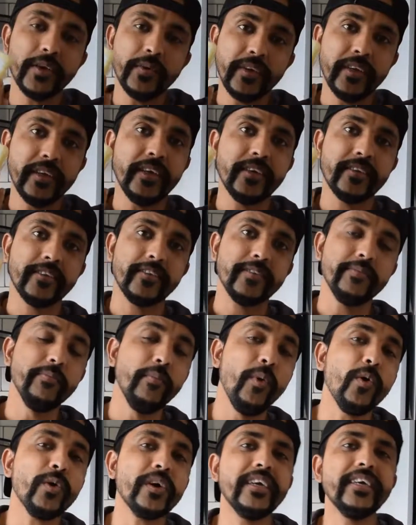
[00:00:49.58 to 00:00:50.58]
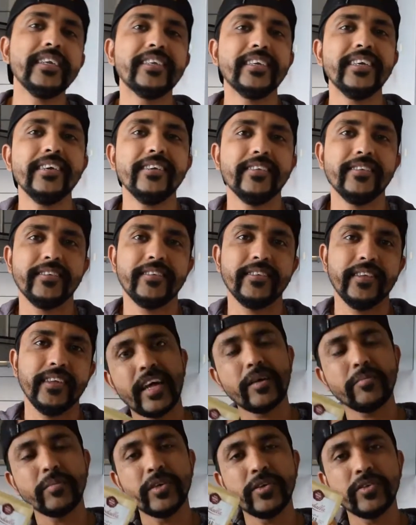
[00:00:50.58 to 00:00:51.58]
need a smoky cheese.
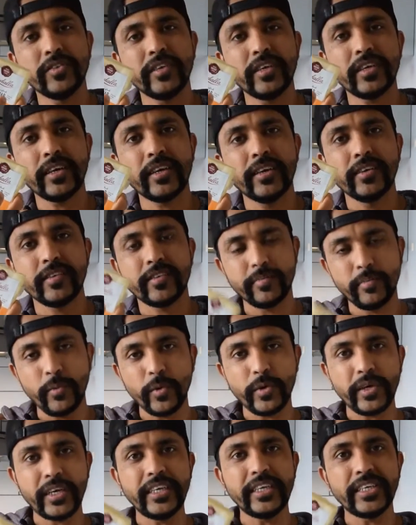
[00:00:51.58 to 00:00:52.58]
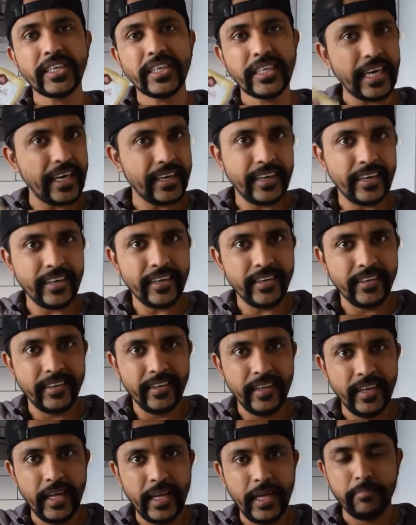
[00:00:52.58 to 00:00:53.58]
I'm using smoky cheddar,
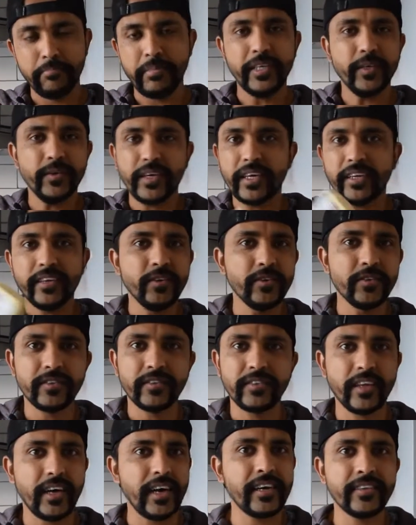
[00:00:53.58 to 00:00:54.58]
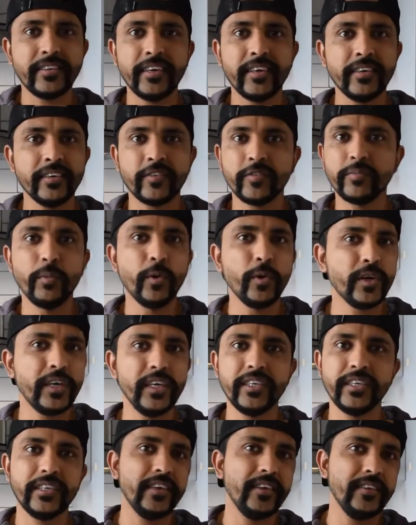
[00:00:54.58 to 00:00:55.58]
but you can use other
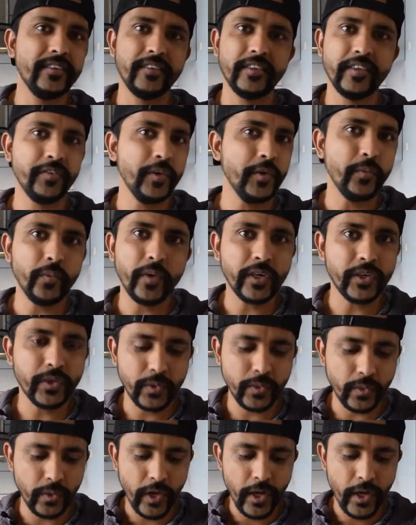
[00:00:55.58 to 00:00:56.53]
smoky cheese if you want to.